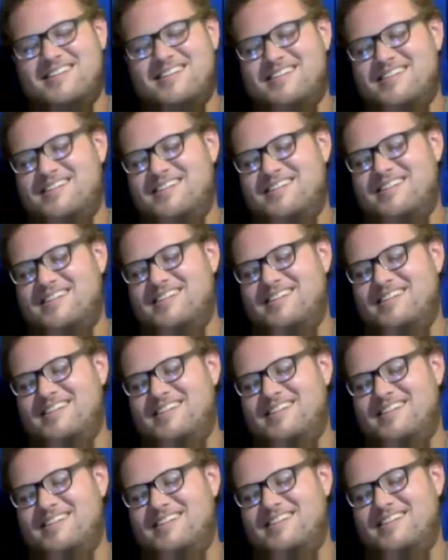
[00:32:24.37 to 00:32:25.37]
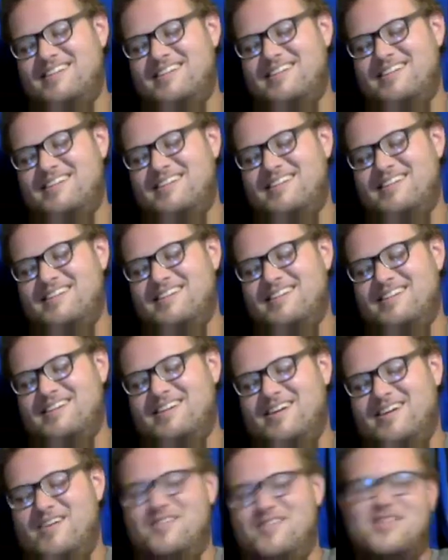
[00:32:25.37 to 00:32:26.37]
Well, that's
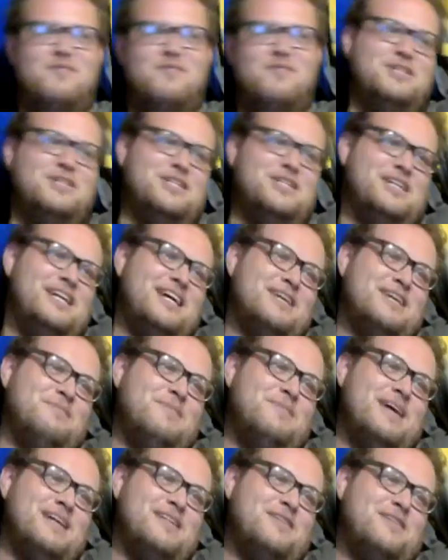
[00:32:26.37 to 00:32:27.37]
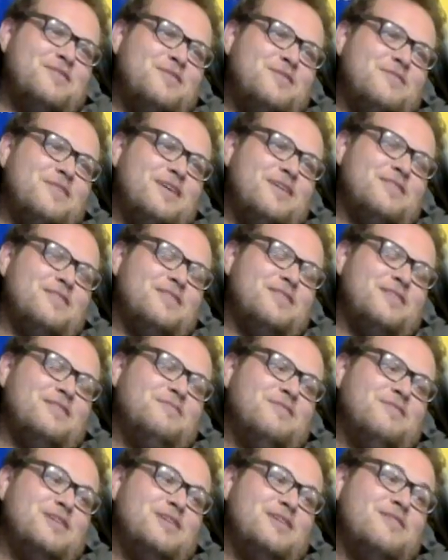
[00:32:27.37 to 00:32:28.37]
Oh, so we should kick it back to 2000.
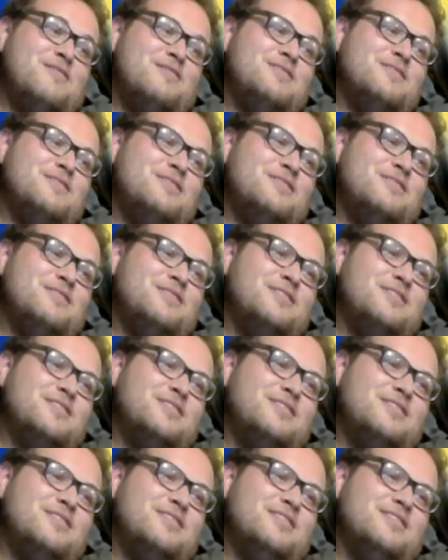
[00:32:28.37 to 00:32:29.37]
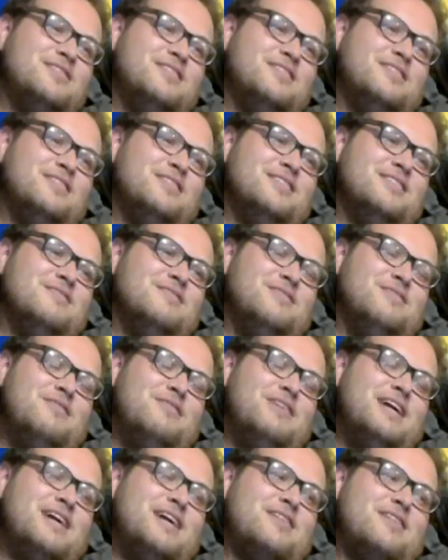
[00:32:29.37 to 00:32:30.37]
What year? X Dogs, Ruckus. Why
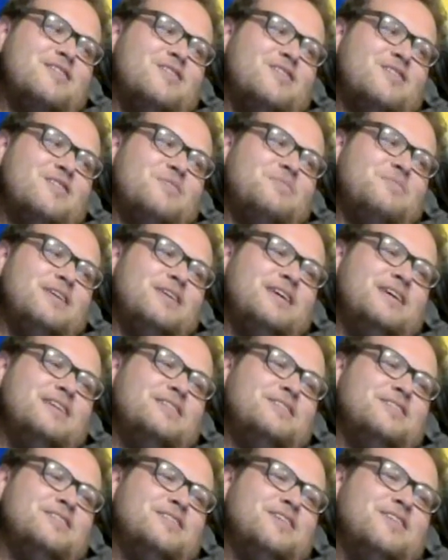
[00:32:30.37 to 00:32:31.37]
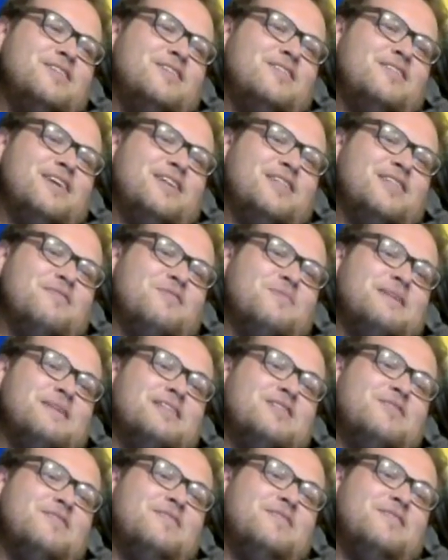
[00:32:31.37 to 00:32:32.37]
would X Dogs play in? Oh, okay, so we're
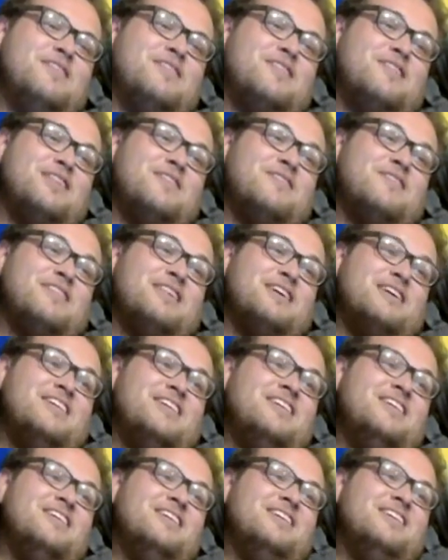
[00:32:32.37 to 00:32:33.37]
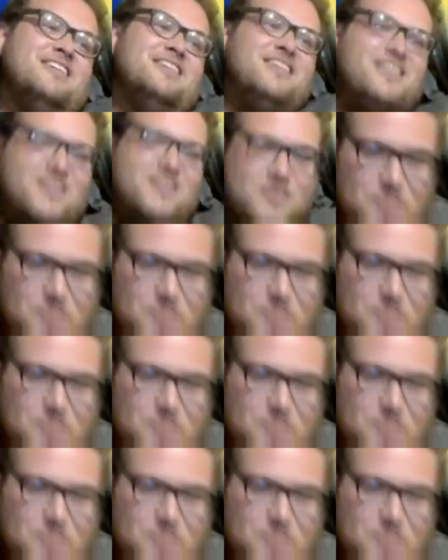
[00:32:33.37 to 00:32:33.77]
about 2017. All of them.